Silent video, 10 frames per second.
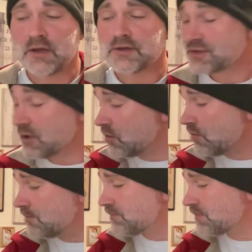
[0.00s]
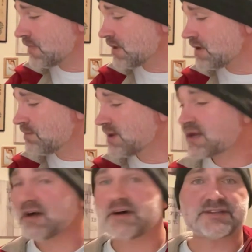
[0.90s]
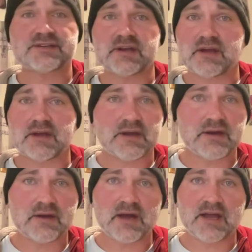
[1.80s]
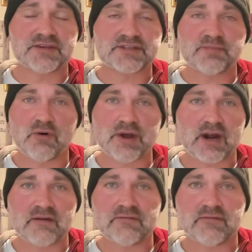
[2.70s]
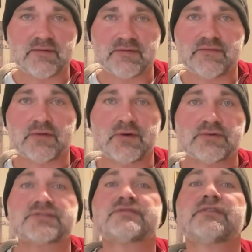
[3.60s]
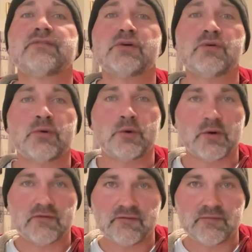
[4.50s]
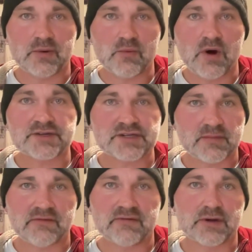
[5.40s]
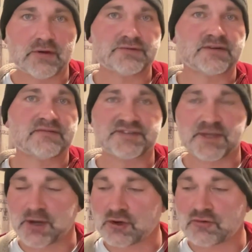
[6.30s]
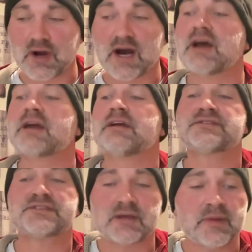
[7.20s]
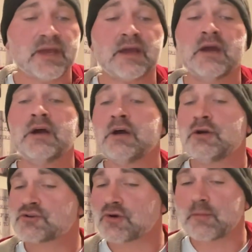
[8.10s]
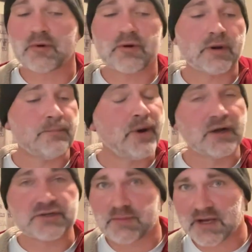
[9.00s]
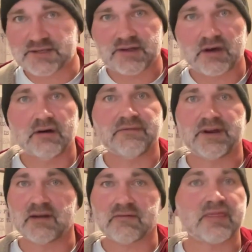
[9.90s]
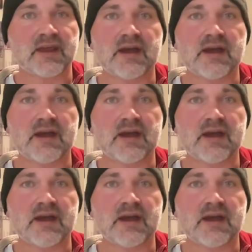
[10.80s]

So because at this point, I've, for those of you who have been watching my videos and have seen me cry and see me tremor and punch myself and everything